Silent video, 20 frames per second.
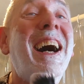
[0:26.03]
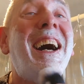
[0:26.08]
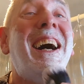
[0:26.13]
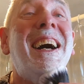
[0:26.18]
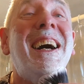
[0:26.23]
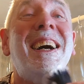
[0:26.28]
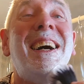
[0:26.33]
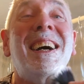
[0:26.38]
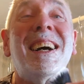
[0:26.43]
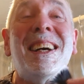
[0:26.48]

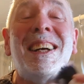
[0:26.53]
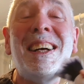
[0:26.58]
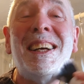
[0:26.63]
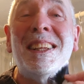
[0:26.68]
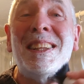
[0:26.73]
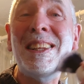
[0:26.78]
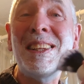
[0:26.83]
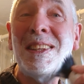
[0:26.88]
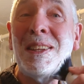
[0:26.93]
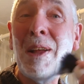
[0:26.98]
uh,
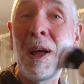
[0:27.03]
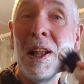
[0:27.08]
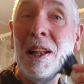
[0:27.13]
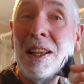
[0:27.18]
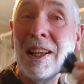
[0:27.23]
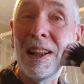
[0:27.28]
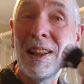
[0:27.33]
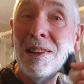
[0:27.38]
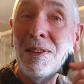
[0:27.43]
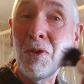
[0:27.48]

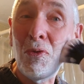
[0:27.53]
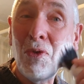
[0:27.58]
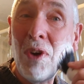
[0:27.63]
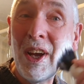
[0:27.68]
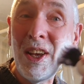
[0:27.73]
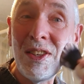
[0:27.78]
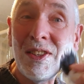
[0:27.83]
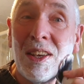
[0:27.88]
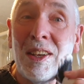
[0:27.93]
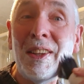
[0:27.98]
little
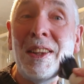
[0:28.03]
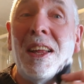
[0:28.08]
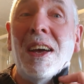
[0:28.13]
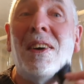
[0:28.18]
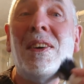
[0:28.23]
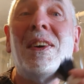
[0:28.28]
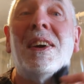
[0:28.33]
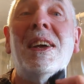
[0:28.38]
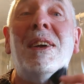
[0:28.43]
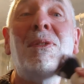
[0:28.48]
razor.
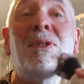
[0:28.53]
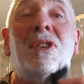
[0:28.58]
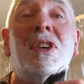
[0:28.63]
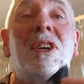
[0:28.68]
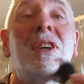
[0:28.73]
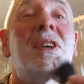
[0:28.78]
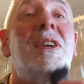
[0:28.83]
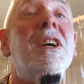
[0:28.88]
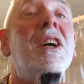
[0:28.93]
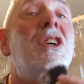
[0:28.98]
Now, it was
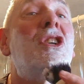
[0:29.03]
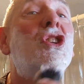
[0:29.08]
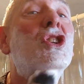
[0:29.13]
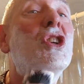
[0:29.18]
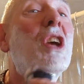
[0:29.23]
a, a